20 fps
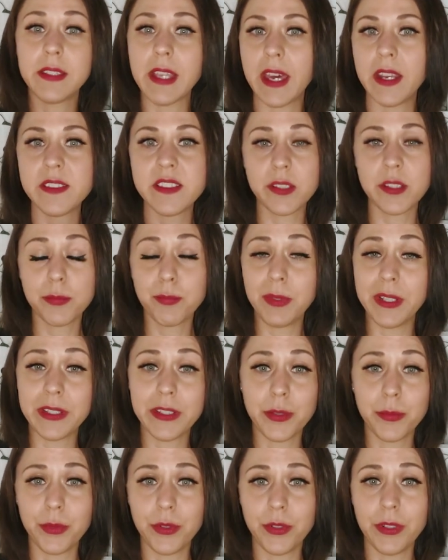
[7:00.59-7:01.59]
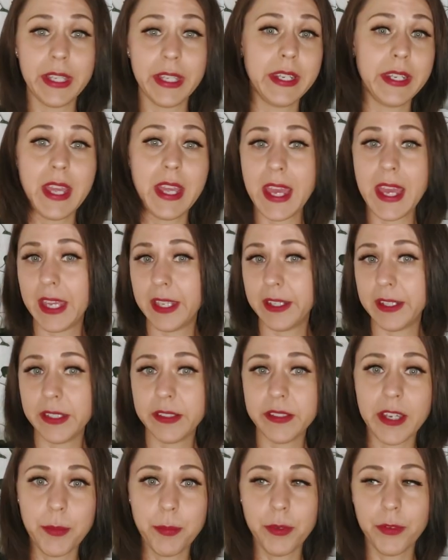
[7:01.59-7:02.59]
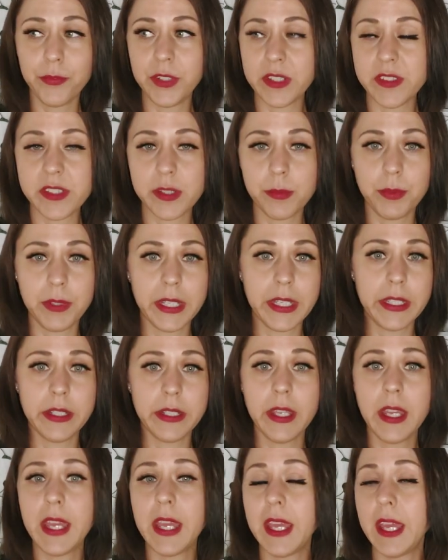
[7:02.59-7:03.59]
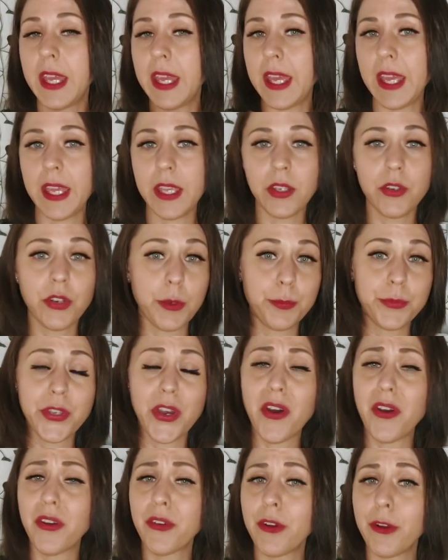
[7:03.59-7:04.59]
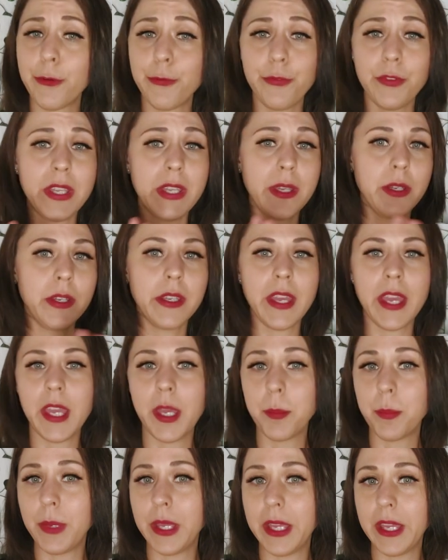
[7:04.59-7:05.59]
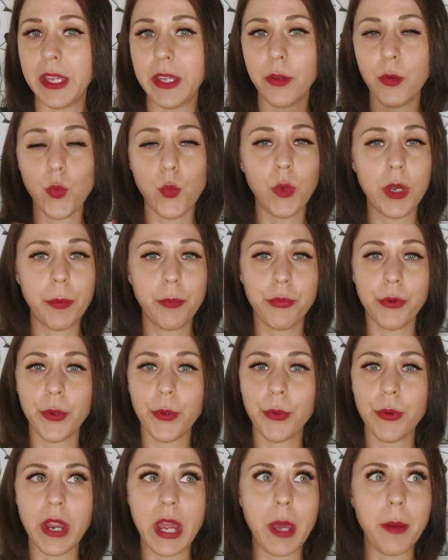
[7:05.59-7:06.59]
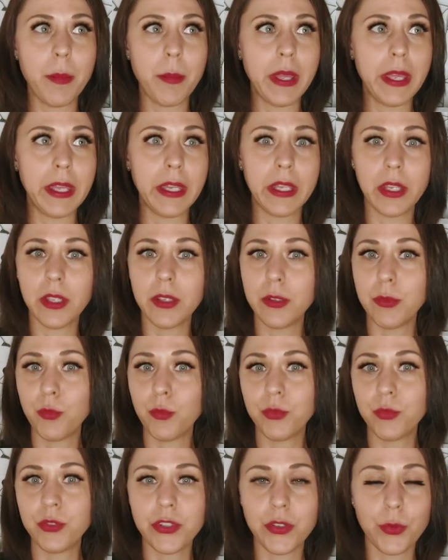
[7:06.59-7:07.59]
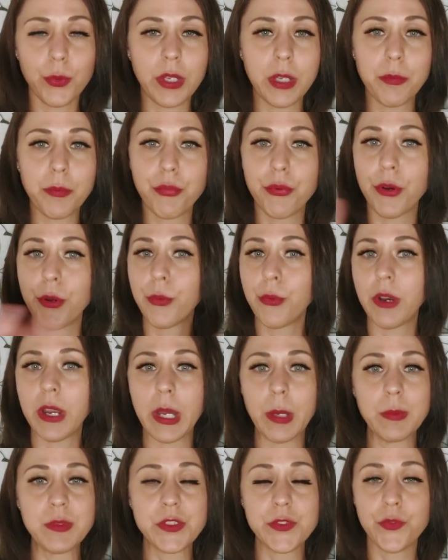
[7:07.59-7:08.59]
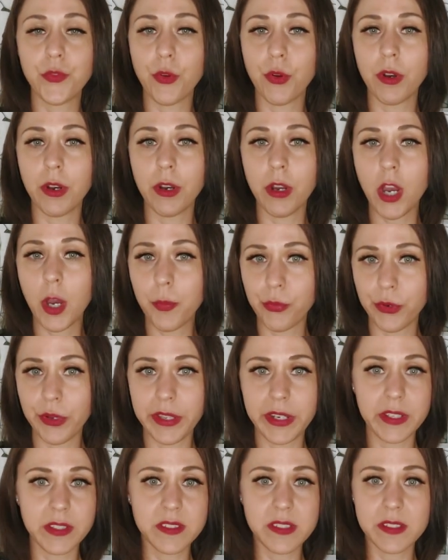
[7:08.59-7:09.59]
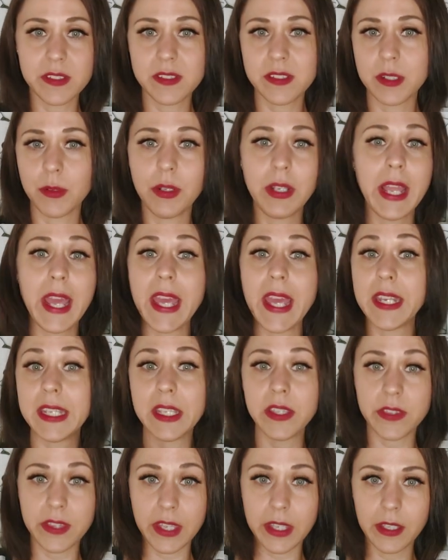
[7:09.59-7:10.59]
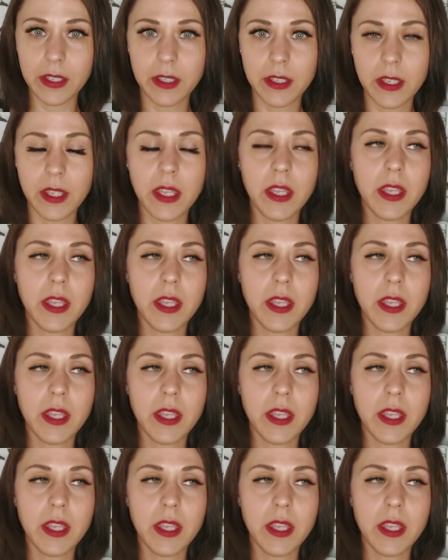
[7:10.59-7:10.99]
that is applicable in any type of discipline: cryptography, gaming, web programming, doing programs for operating systems, anything.